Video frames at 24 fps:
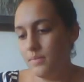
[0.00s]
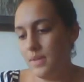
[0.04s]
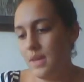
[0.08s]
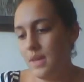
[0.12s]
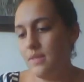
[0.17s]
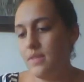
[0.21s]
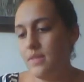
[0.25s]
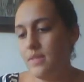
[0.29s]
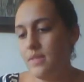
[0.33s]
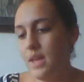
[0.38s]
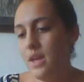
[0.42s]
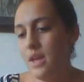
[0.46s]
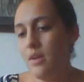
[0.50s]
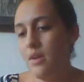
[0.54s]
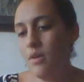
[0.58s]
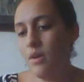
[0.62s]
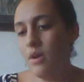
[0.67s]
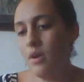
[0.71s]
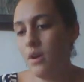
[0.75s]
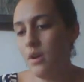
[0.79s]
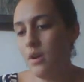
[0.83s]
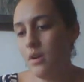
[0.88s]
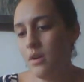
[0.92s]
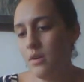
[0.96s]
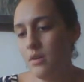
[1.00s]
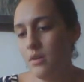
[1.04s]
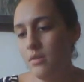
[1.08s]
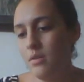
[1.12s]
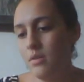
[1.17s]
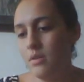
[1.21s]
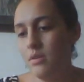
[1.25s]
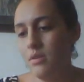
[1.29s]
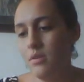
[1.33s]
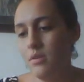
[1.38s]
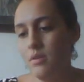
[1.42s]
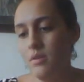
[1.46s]
And they are
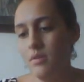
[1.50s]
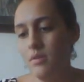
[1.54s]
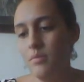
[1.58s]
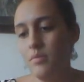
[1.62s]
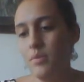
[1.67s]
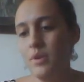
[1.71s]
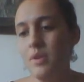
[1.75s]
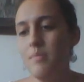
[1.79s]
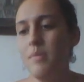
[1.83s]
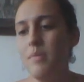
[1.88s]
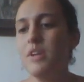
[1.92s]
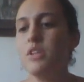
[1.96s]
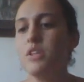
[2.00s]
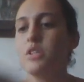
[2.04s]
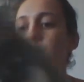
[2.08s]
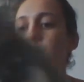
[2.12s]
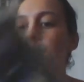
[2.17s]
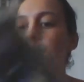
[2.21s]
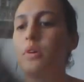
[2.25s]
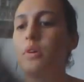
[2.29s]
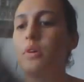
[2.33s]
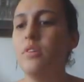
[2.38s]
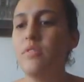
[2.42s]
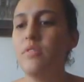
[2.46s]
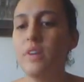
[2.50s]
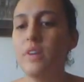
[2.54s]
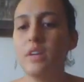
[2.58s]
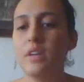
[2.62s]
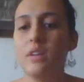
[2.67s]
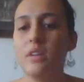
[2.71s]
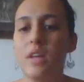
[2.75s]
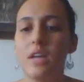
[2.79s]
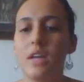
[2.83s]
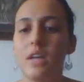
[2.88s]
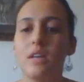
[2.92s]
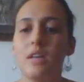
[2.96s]
pretty much
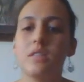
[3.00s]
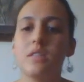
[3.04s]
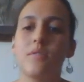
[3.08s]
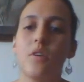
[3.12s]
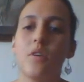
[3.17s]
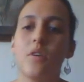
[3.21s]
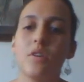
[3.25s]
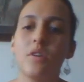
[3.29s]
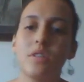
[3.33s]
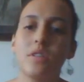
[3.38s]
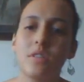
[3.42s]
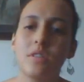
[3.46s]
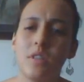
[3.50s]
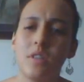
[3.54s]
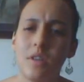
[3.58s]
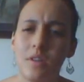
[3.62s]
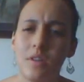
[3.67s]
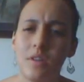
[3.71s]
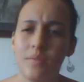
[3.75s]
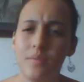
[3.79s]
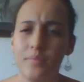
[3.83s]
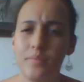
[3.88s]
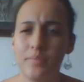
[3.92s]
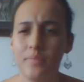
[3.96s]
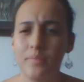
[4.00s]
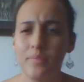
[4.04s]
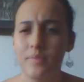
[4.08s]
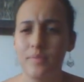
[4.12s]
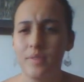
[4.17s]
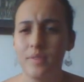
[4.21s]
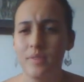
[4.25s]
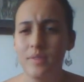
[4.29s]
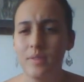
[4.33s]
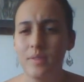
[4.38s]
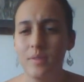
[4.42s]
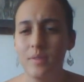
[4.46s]
perfect, like as far as
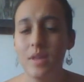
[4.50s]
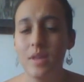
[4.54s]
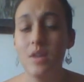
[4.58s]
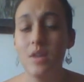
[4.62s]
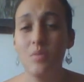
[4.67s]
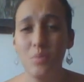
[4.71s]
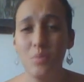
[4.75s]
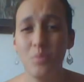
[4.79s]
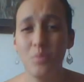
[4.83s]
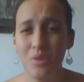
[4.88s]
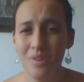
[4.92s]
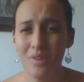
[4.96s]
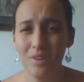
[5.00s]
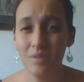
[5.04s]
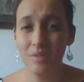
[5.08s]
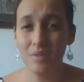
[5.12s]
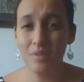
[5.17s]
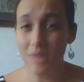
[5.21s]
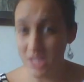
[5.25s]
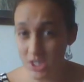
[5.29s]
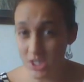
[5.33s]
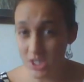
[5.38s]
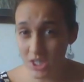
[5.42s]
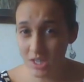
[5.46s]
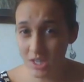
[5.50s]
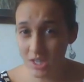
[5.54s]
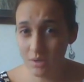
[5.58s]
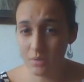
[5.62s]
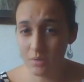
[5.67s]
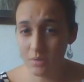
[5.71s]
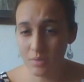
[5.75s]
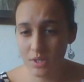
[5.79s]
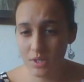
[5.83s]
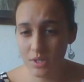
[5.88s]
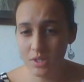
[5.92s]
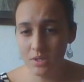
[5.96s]
they were itchy
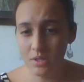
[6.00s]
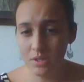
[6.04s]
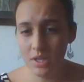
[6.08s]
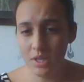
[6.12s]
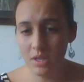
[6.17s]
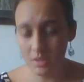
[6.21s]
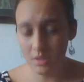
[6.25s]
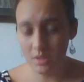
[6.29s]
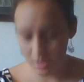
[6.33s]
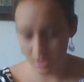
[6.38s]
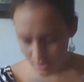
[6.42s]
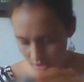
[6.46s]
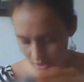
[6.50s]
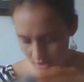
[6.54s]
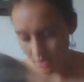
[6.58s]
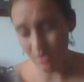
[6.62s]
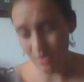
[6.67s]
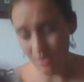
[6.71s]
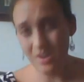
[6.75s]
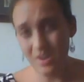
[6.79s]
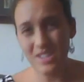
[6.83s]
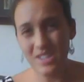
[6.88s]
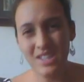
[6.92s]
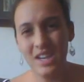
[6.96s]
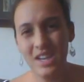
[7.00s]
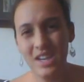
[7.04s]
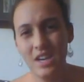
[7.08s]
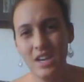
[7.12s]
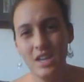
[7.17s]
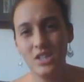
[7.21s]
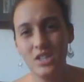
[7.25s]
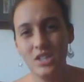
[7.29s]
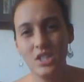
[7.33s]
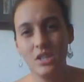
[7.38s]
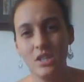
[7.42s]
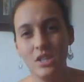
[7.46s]
originally. The yarn is kind
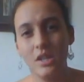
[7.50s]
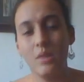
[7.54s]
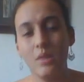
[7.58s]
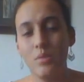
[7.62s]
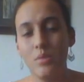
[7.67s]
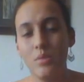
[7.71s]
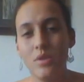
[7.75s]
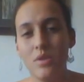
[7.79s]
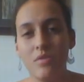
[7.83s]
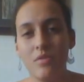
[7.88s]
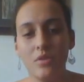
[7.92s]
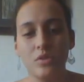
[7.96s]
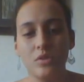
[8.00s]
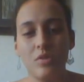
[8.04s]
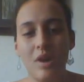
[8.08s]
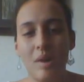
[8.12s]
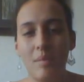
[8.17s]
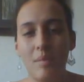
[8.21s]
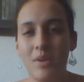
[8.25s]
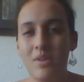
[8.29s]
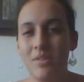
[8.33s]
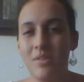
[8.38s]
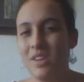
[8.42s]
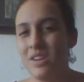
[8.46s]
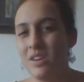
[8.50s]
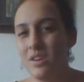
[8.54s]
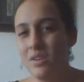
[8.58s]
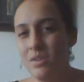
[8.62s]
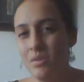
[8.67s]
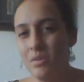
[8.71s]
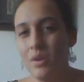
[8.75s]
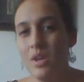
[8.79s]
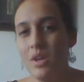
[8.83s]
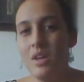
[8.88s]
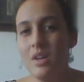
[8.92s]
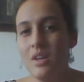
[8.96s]
of itchy. Like when you first grab it, you're like,
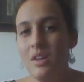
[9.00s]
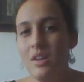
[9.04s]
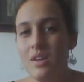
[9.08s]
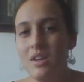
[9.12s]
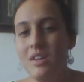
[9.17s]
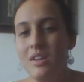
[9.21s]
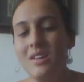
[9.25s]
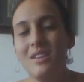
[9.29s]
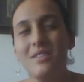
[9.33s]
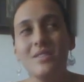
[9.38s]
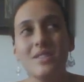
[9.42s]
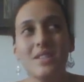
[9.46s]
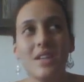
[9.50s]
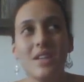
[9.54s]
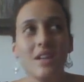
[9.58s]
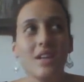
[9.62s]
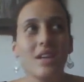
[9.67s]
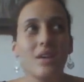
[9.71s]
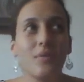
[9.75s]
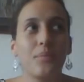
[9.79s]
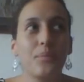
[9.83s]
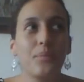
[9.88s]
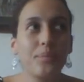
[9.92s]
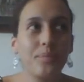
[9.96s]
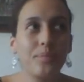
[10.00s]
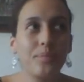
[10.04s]
oh, it's not like